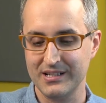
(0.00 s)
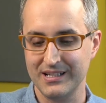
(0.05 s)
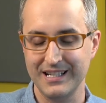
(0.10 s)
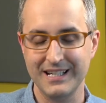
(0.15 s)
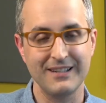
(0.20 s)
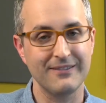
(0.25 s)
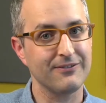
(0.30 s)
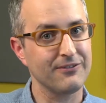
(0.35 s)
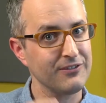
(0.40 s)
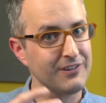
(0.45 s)

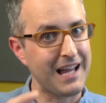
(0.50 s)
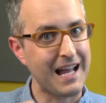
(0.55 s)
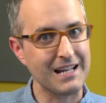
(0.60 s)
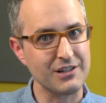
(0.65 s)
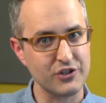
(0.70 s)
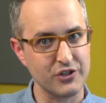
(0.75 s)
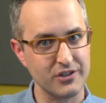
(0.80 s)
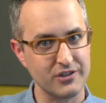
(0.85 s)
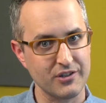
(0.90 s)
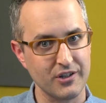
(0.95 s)
It
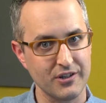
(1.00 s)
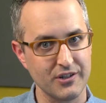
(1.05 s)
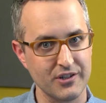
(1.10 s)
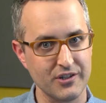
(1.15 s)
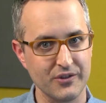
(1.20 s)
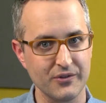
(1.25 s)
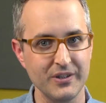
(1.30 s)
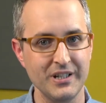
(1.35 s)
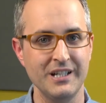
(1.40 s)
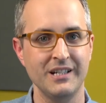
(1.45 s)
flashes on the
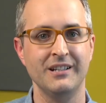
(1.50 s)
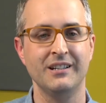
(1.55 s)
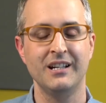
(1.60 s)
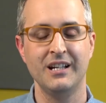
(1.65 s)
screen.